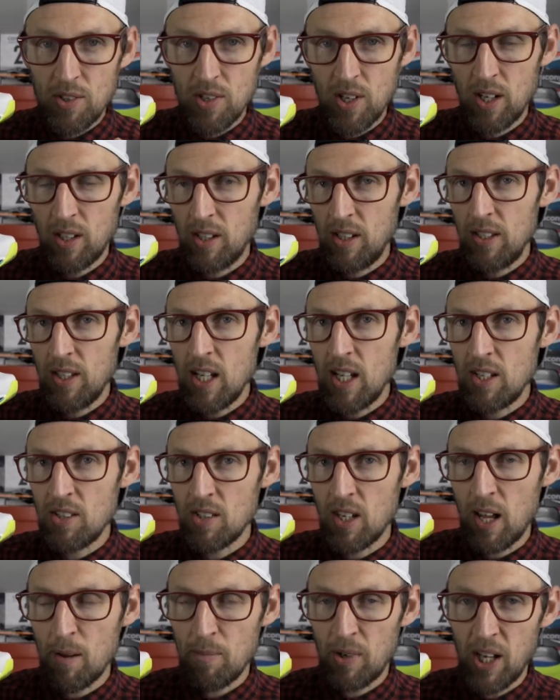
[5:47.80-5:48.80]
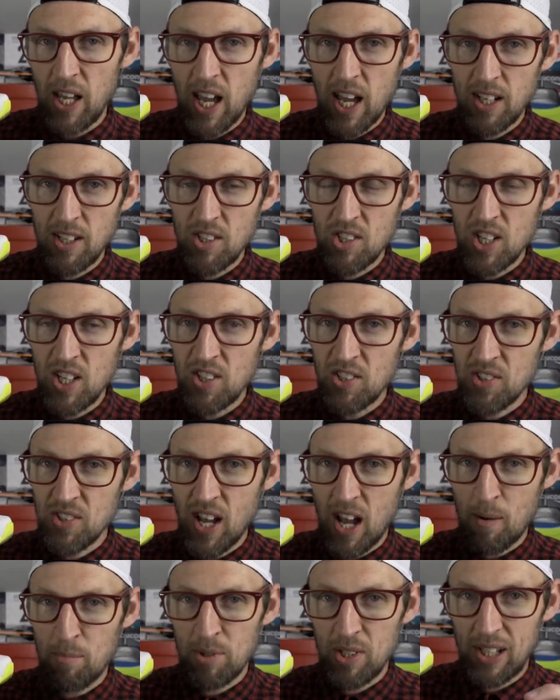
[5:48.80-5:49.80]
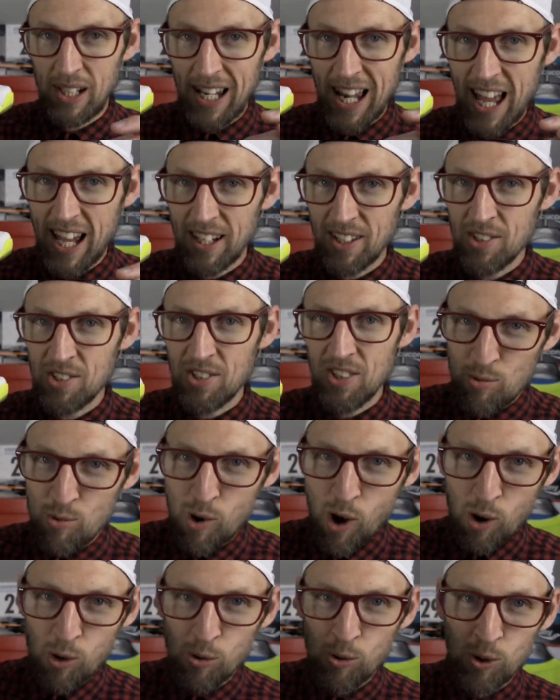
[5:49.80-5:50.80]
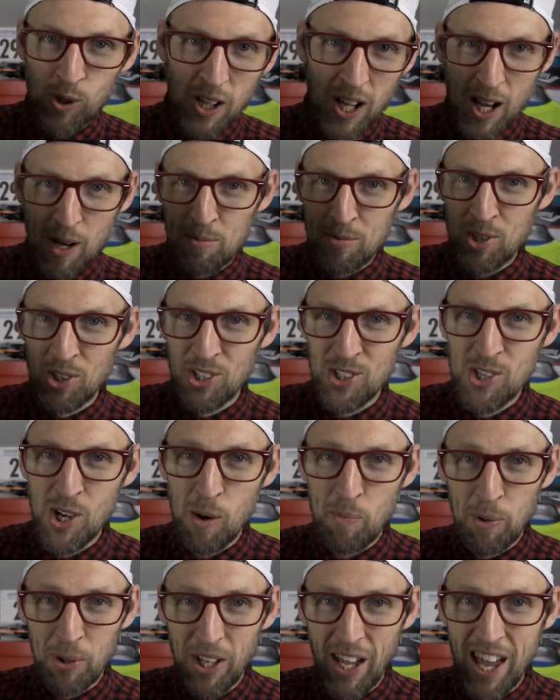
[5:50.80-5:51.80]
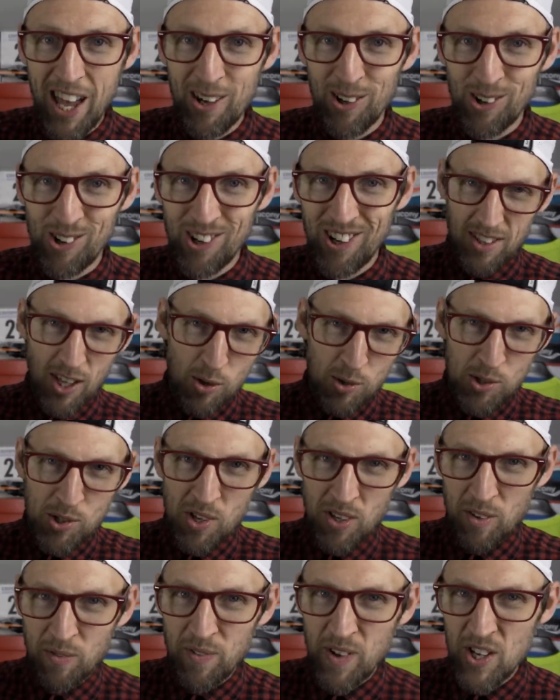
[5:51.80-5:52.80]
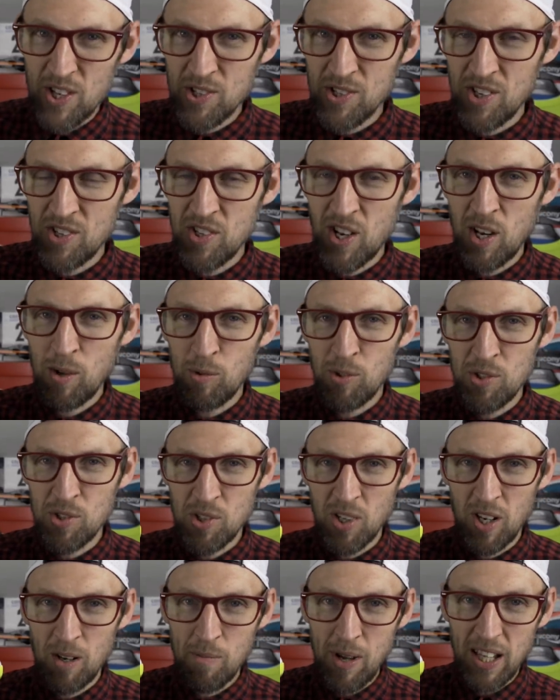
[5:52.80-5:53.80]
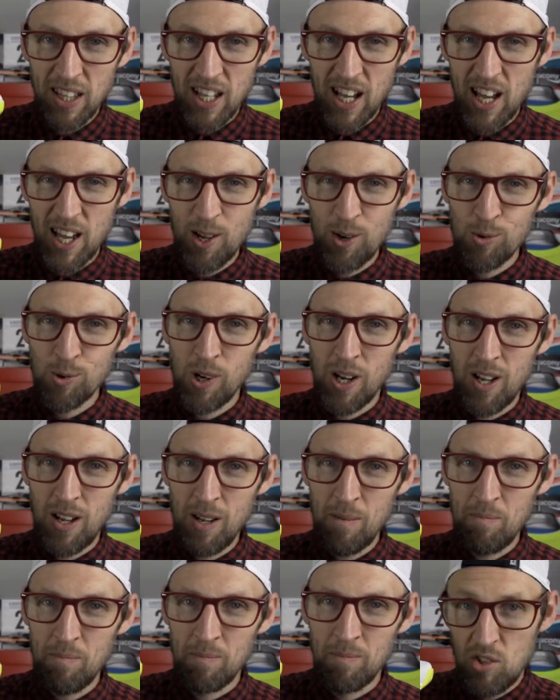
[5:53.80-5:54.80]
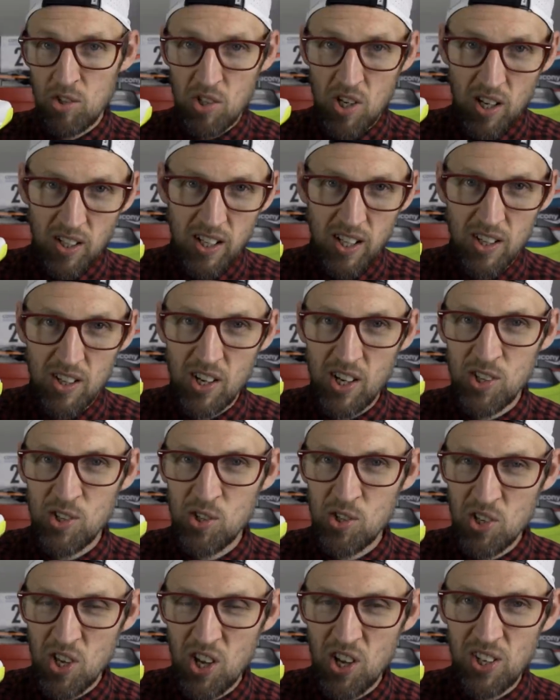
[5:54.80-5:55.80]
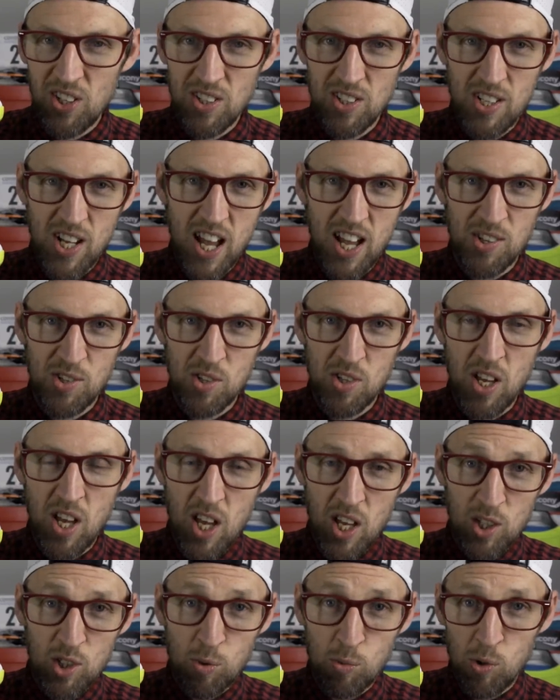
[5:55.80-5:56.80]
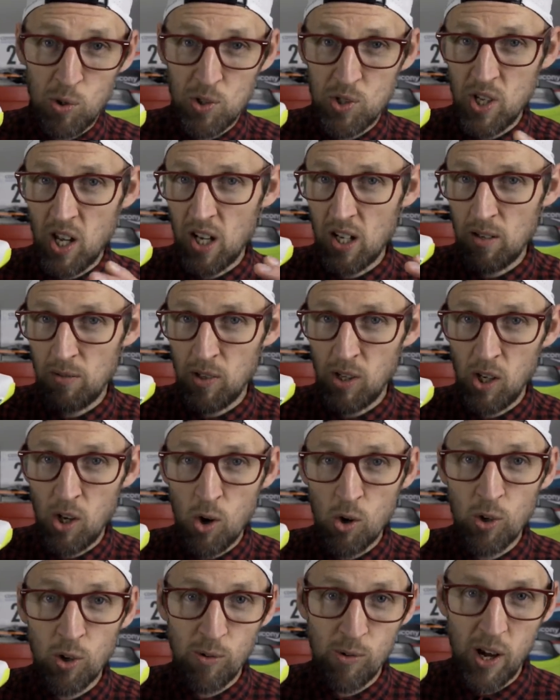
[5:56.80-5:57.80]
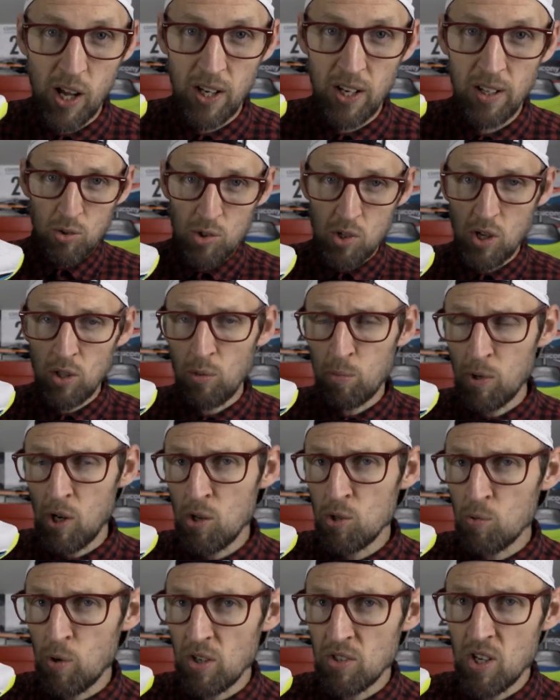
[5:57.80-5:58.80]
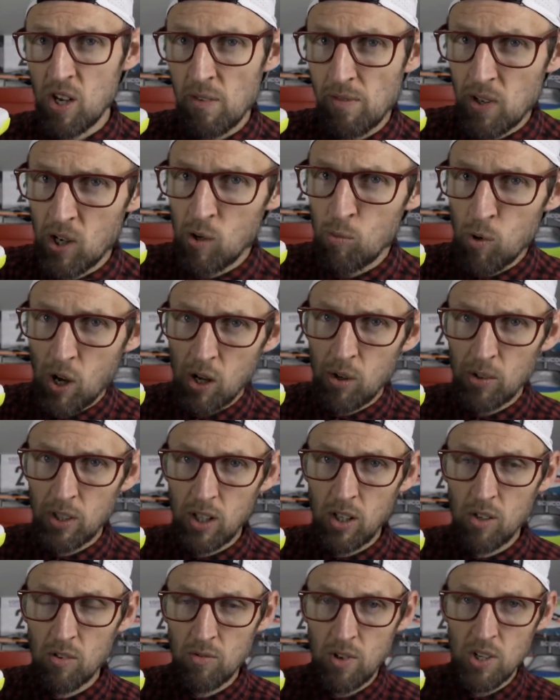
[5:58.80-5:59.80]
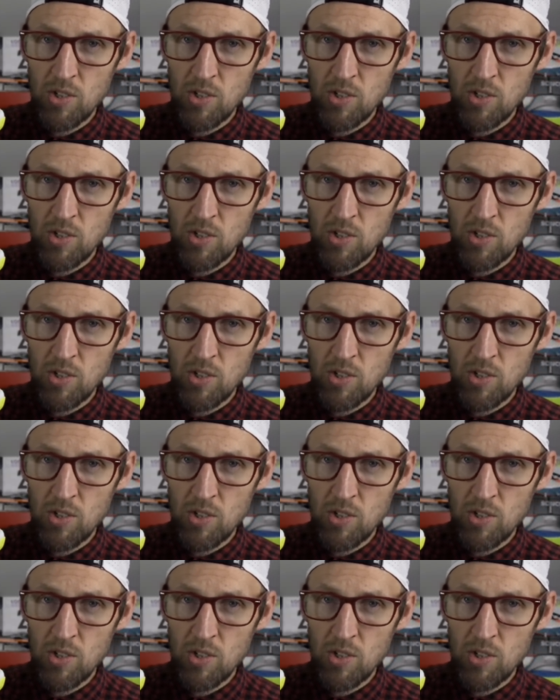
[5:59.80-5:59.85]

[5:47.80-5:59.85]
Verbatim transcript: Certainly these let my energy sap to legs roll up to the top of the hill. Though it's not the fastest anyone's gonna make that hill climb, certainly a nice stern test towards the end of a longer run. So the pros worked out very well on the long